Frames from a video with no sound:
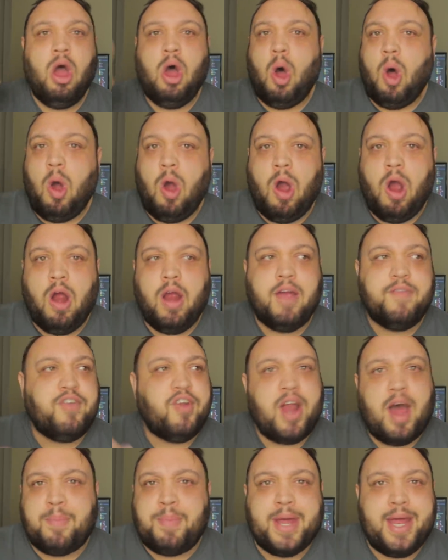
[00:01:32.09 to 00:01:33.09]
Or if
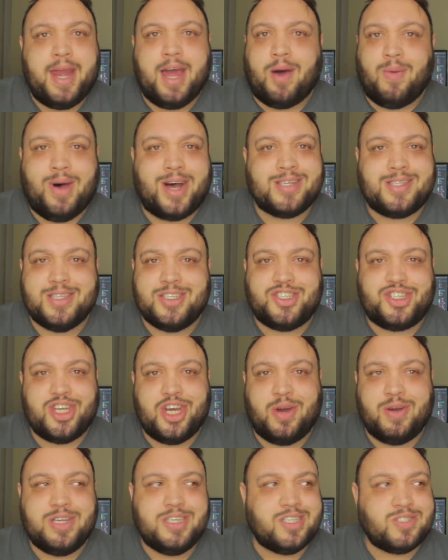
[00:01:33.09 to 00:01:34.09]
you're not planning on watching the
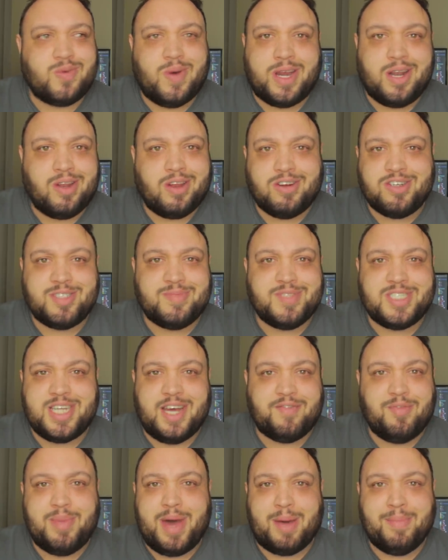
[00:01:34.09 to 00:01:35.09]
show and you just wanna learn some
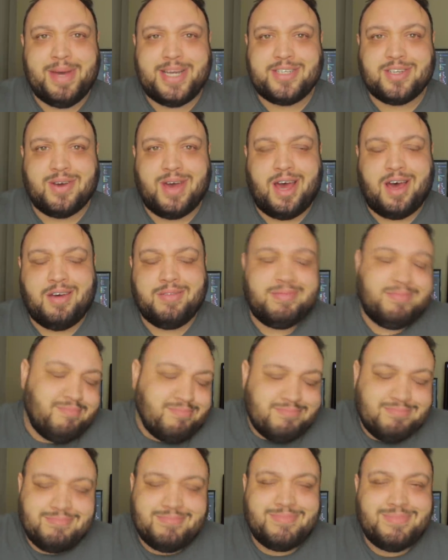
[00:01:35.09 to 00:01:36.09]
stuff about mental health,
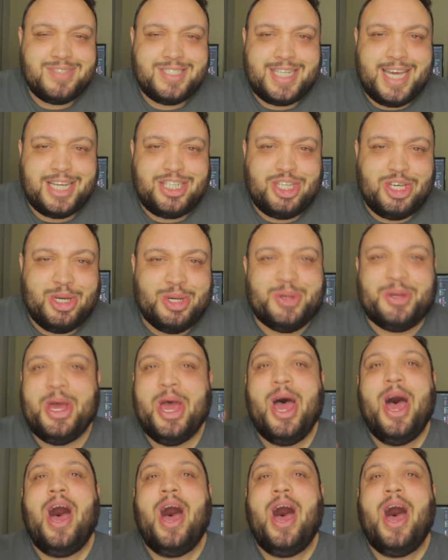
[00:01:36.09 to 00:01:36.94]
stay tuned.